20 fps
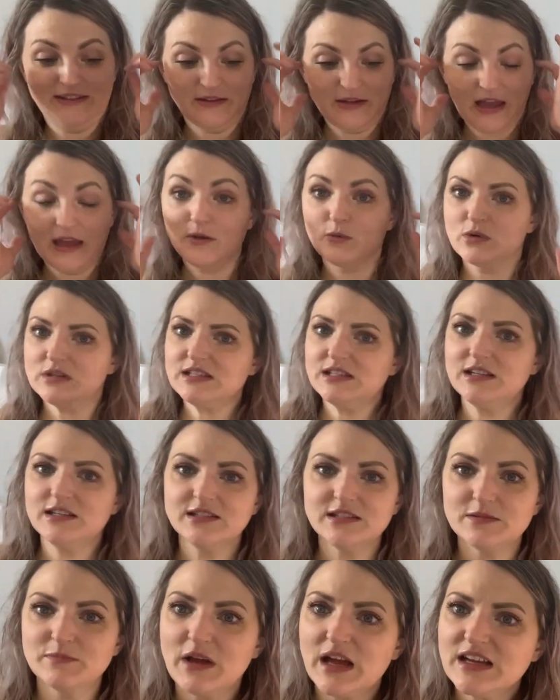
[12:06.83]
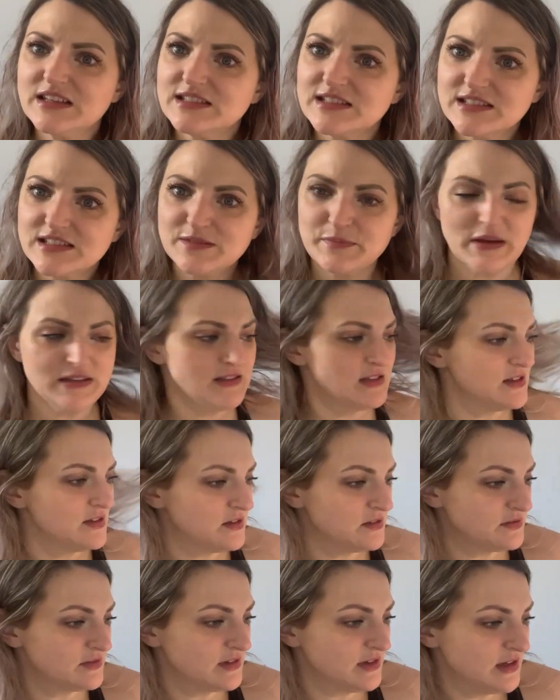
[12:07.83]
And it wasn't as
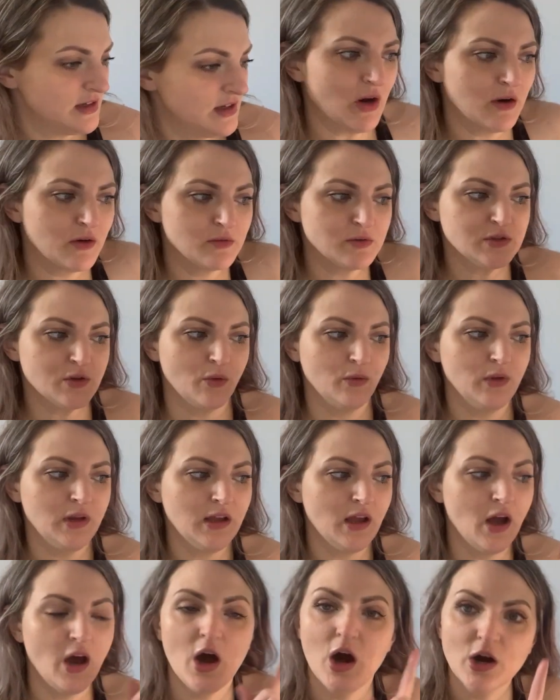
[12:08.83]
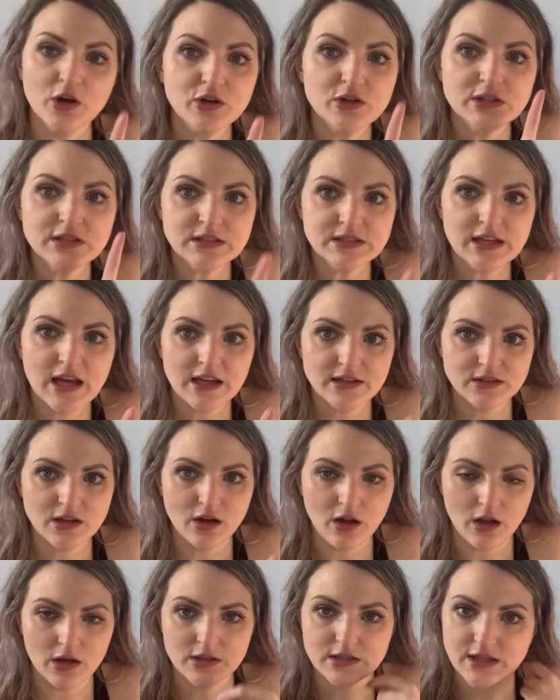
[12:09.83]
expensive. It was only
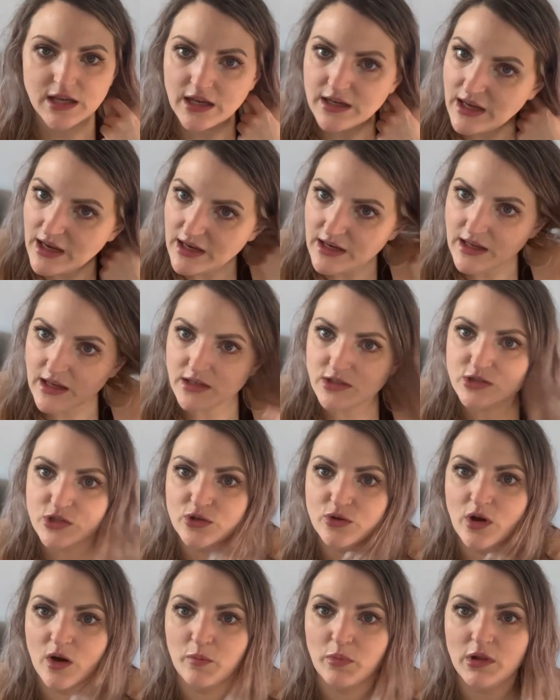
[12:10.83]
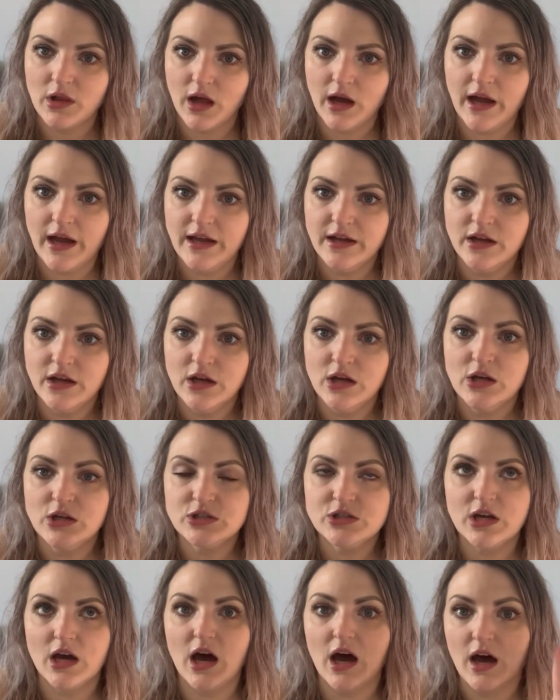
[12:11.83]
$110 Canadian to apply
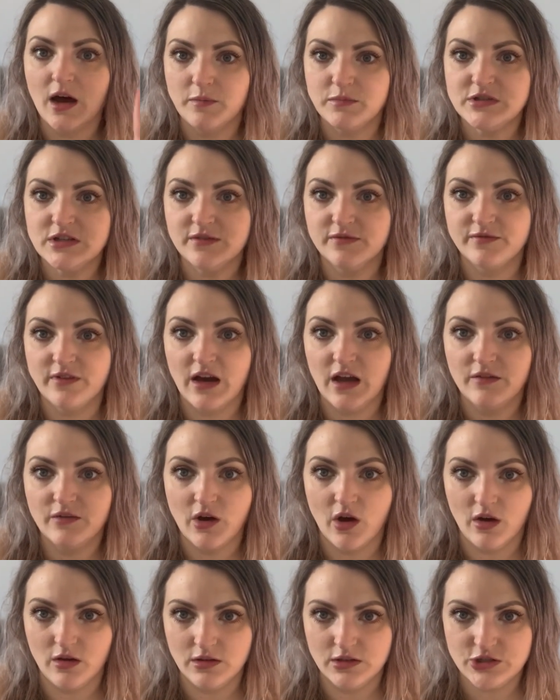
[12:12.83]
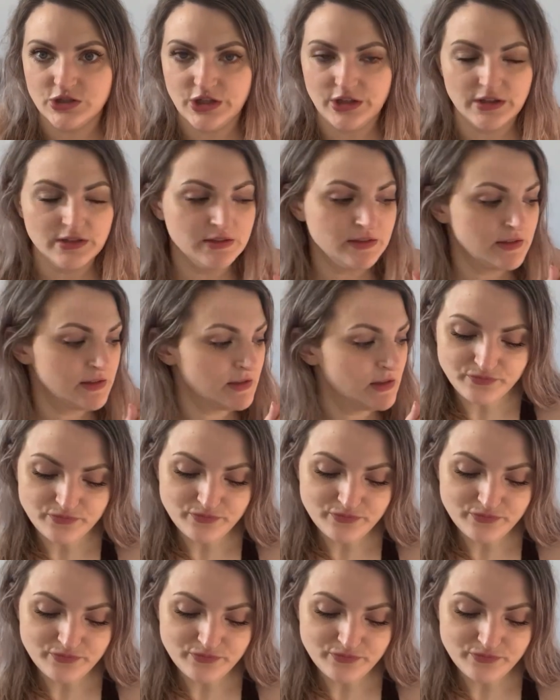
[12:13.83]
to up to 5 colleges.